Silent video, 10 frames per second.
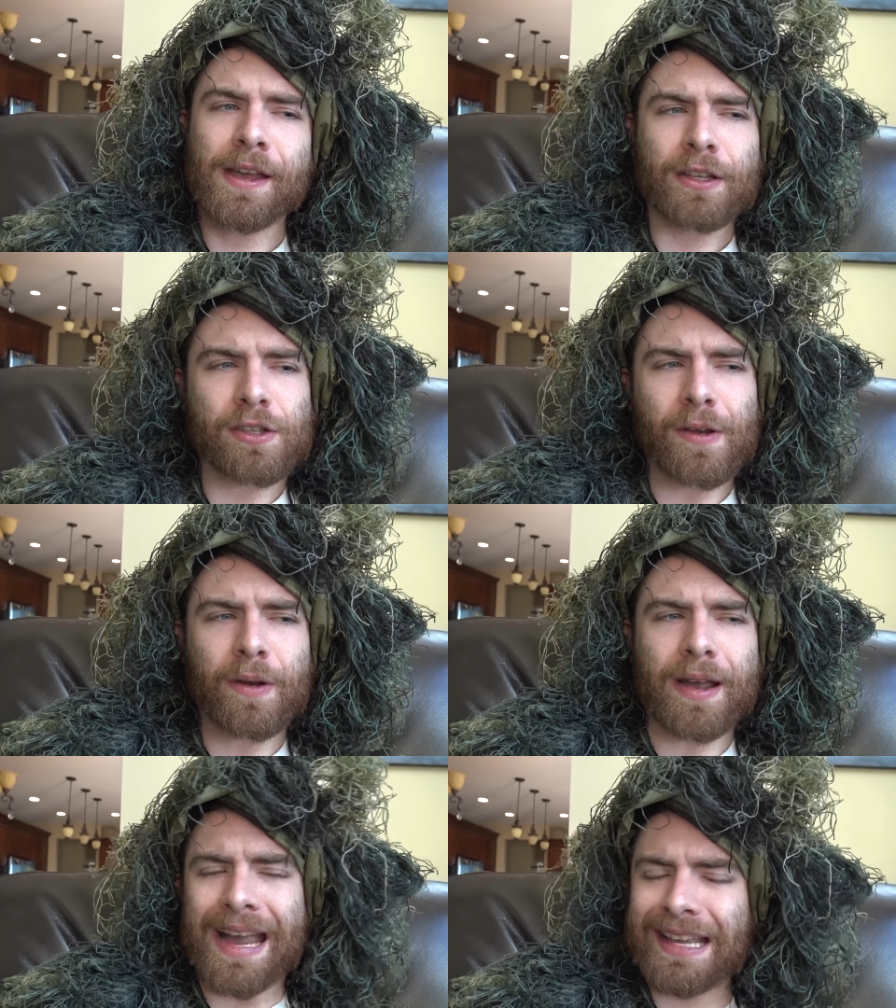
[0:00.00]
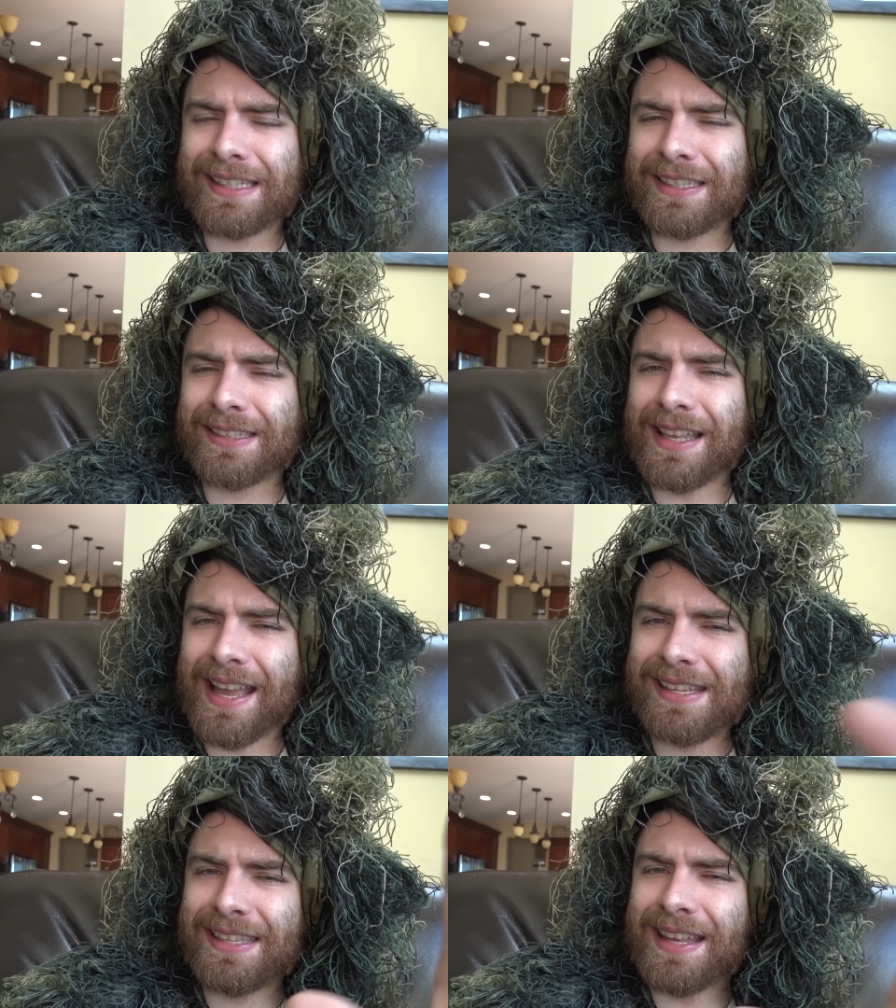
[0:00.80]
So I,
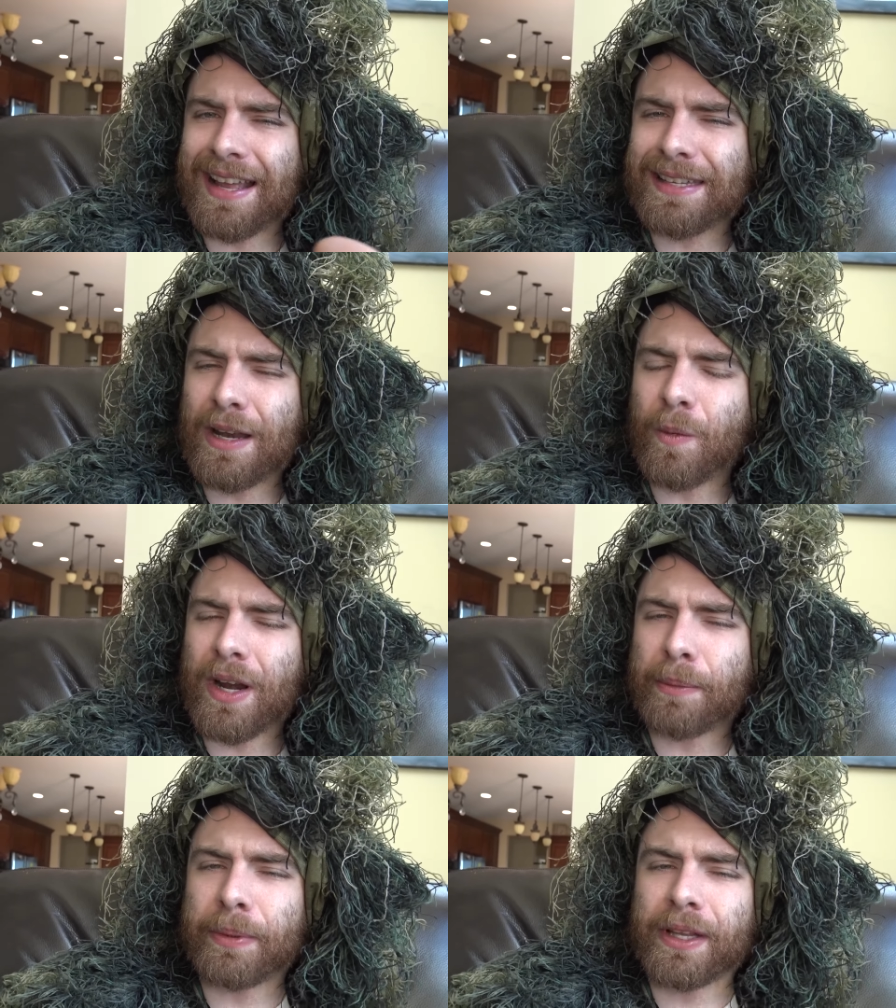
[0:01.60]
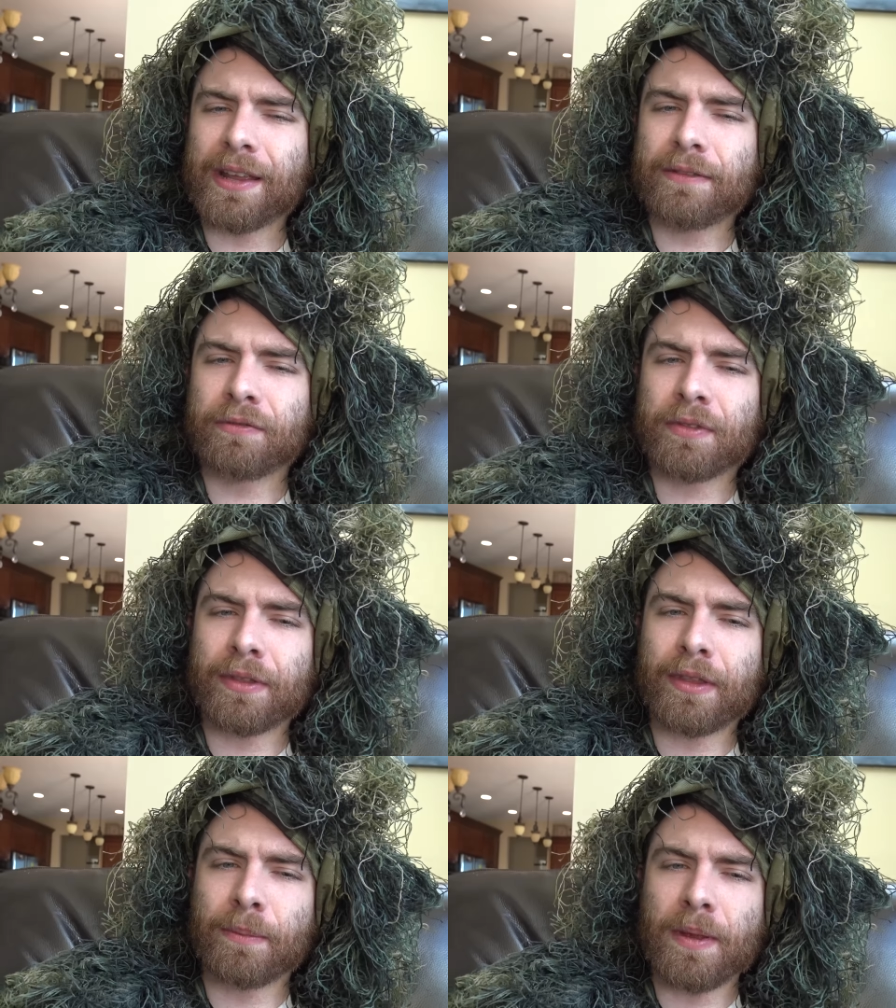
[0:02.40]
I, I didn't want to
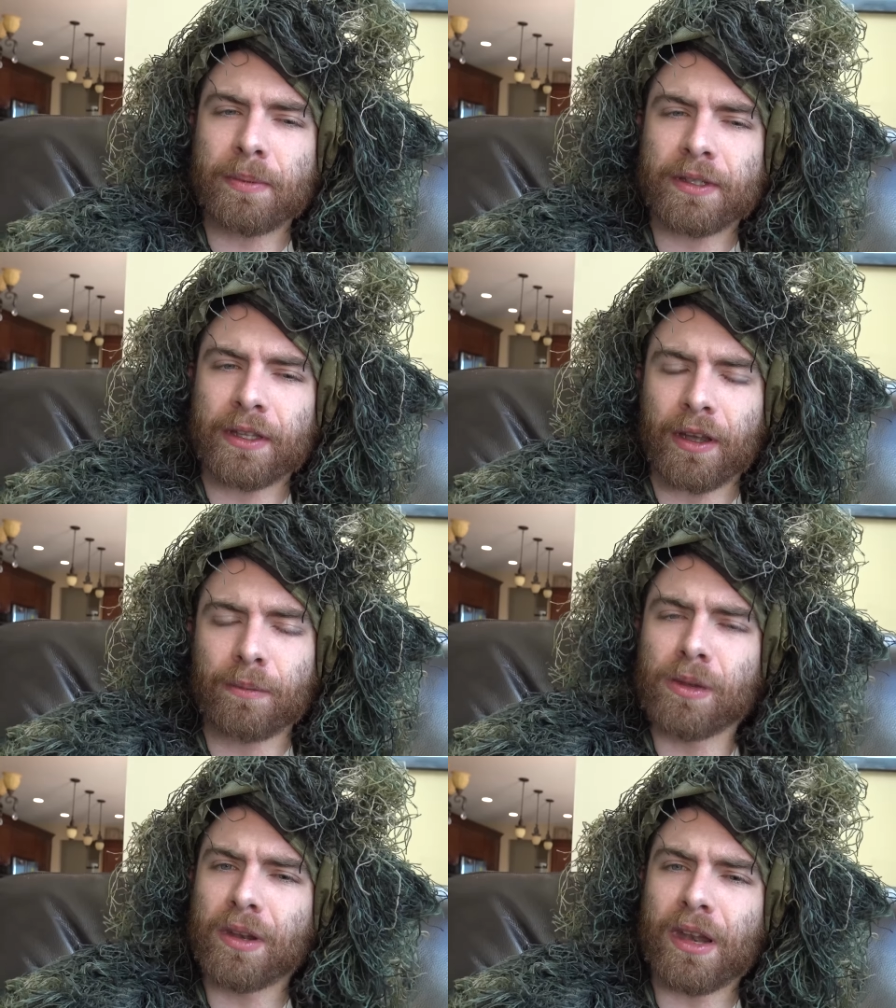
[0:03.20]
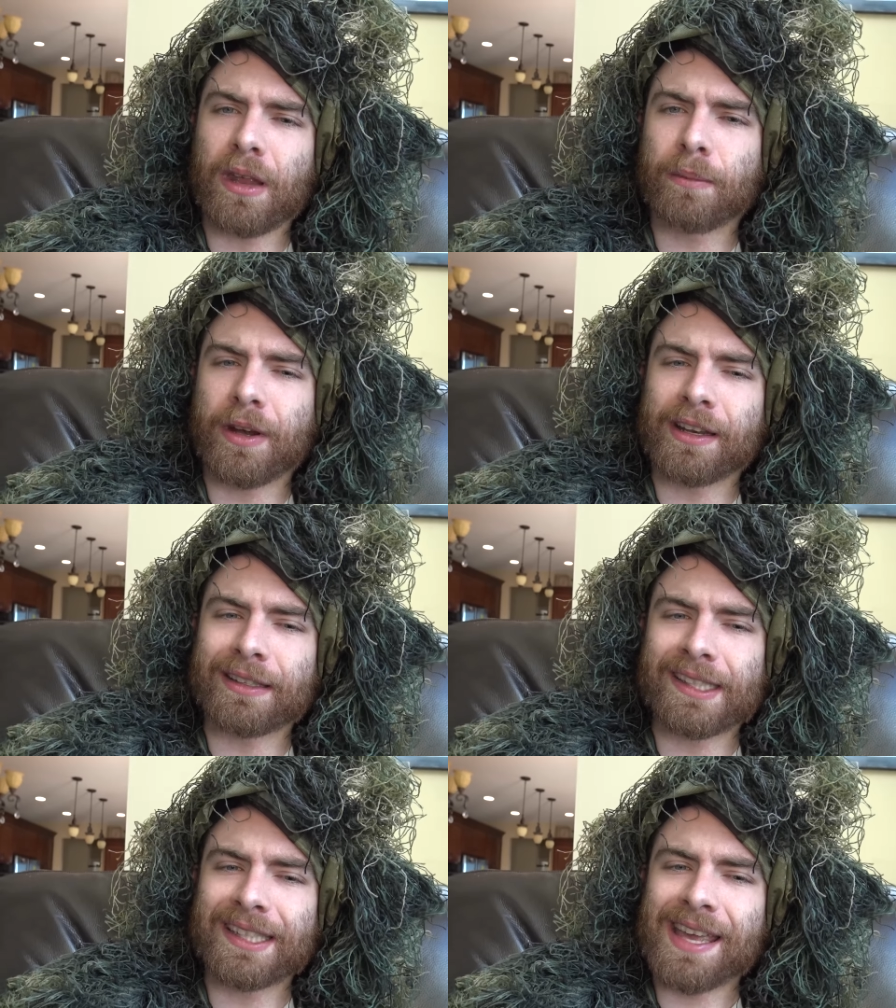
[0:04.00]
believe the people in the community,
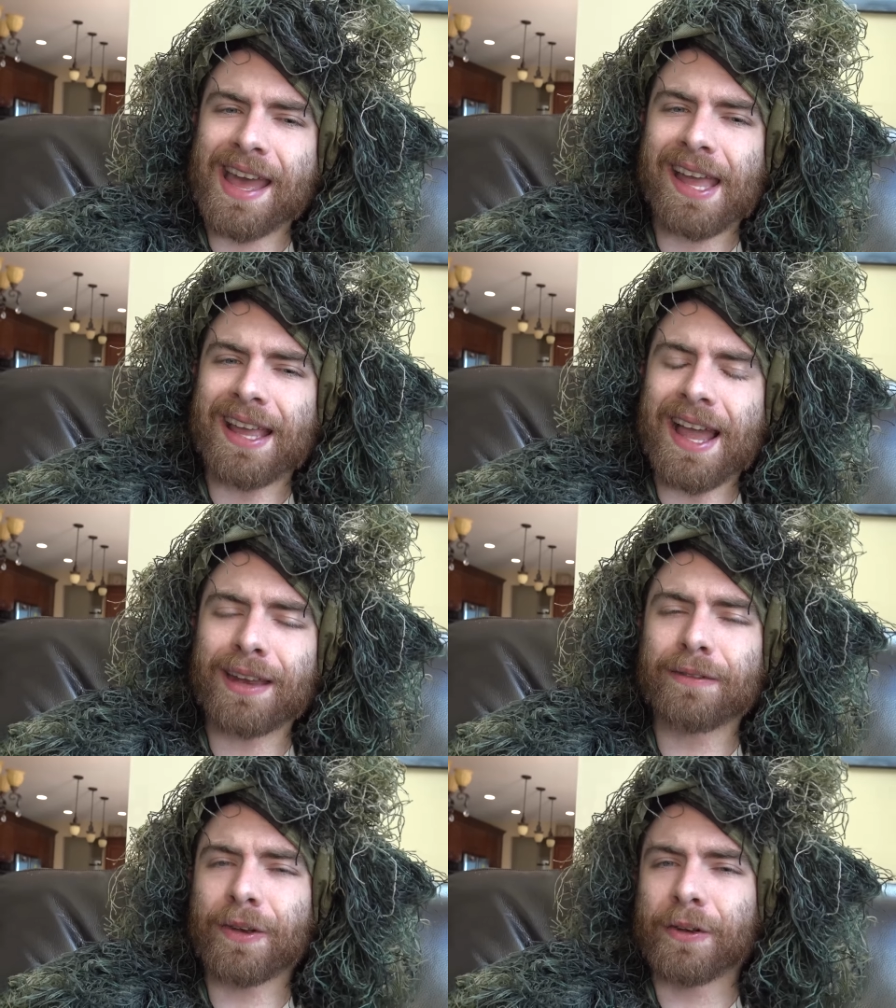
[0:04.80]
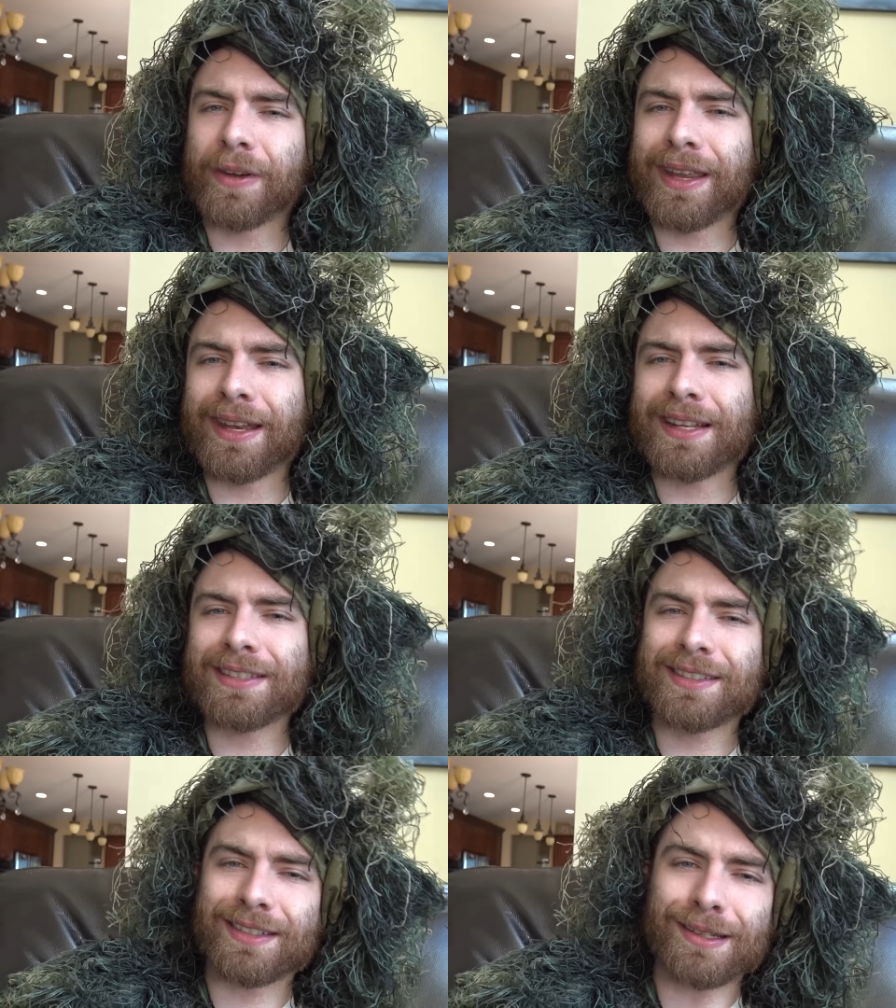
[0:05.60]
but yeah, I kind of agree. It
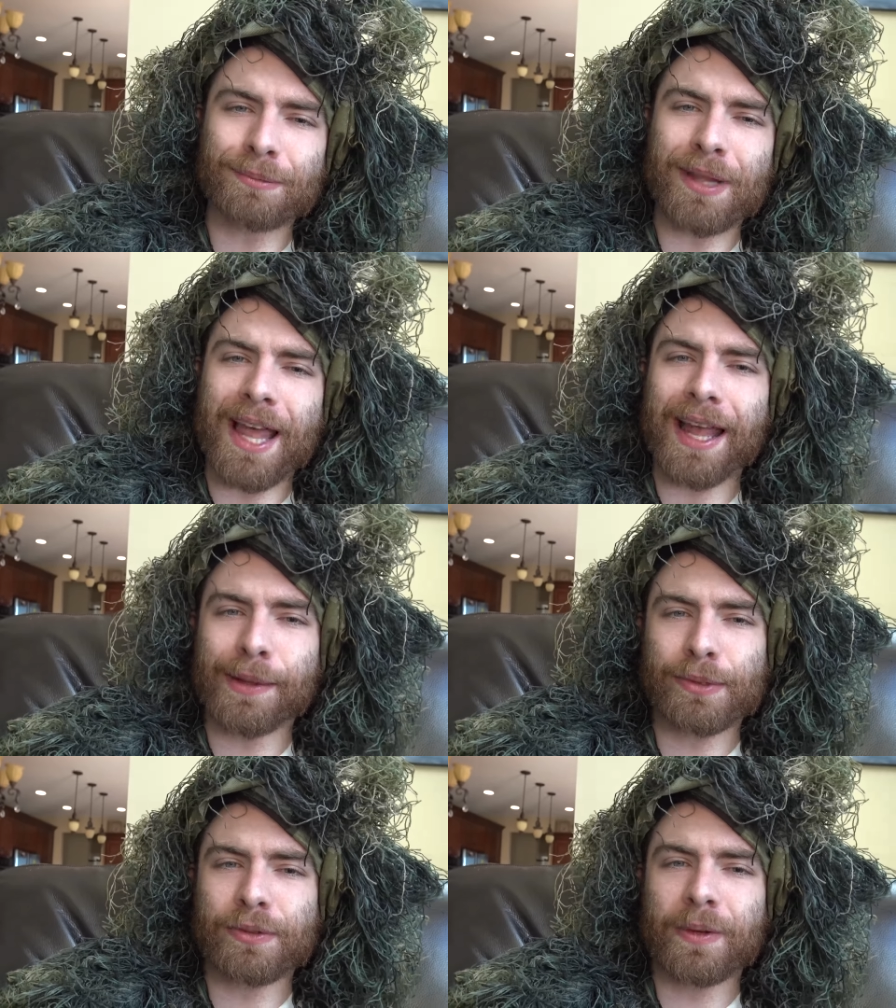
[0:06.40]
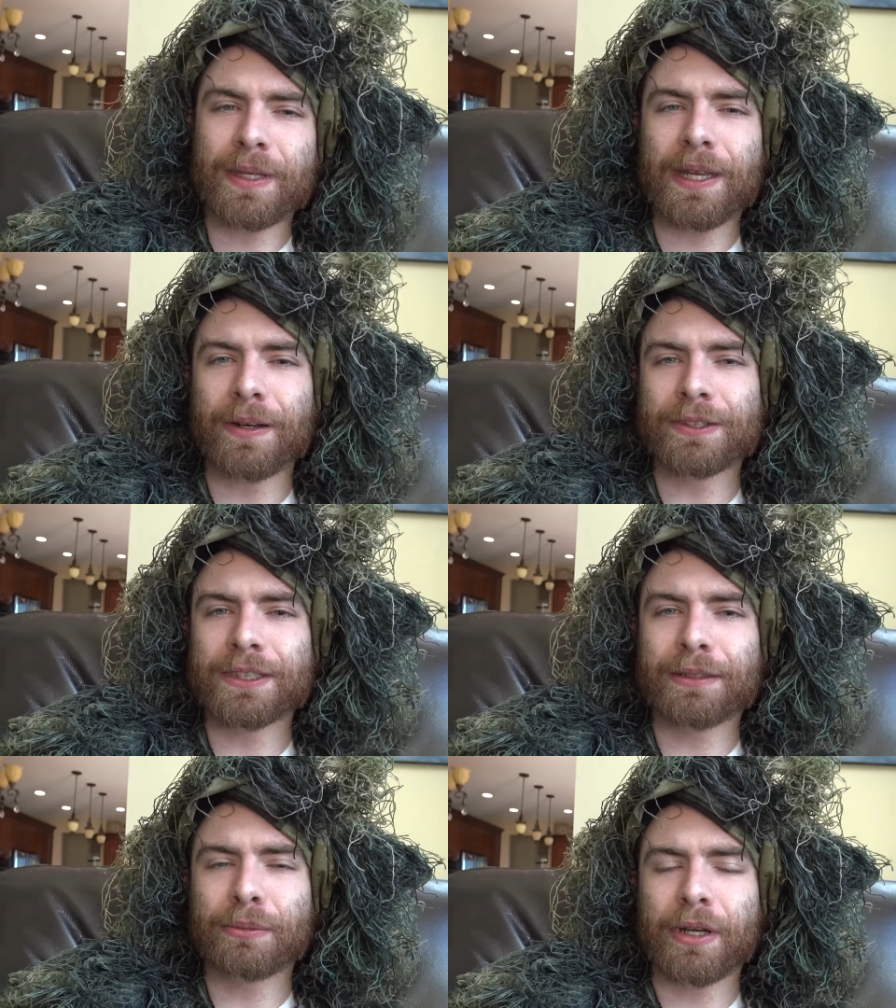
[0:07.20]
is a Black Ops 3
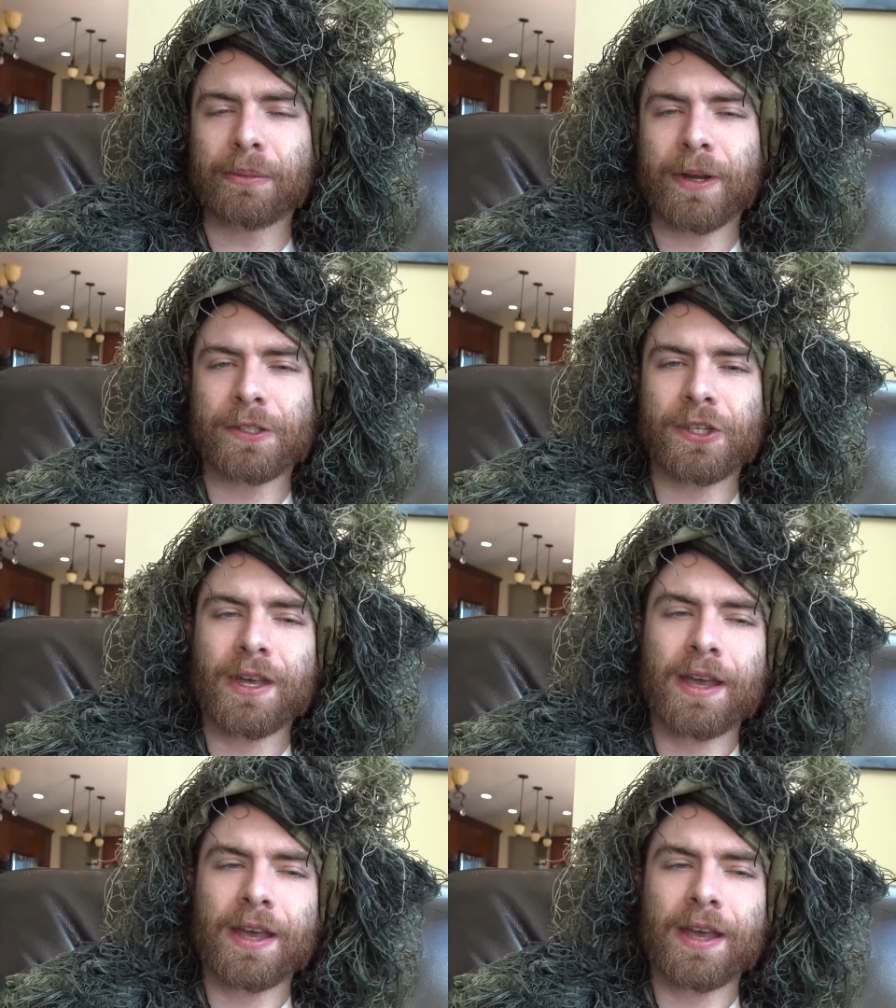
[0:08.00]
DLC pretty much.